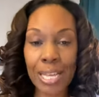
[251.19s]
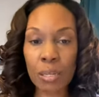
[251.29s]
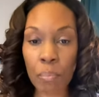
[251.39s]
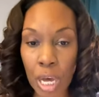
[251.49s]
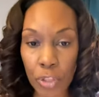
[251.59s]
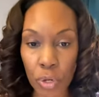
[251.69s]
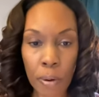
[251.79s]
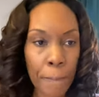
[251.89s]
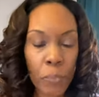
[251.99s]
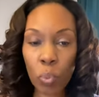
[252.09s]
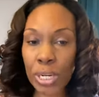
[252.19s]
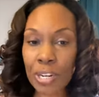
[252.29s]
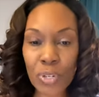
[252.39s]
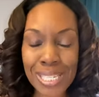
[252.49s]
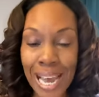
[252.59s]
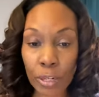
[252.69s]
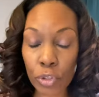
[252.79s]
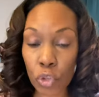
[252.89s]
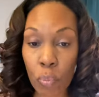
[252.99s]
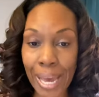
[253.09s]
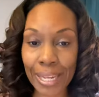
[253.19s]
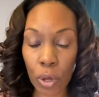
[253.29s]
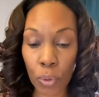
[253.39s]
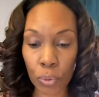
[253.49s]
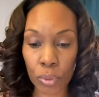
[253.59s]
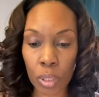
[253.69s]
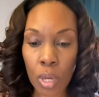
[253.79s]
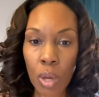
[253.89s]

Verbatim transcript: as a mother, whatever title you might hold,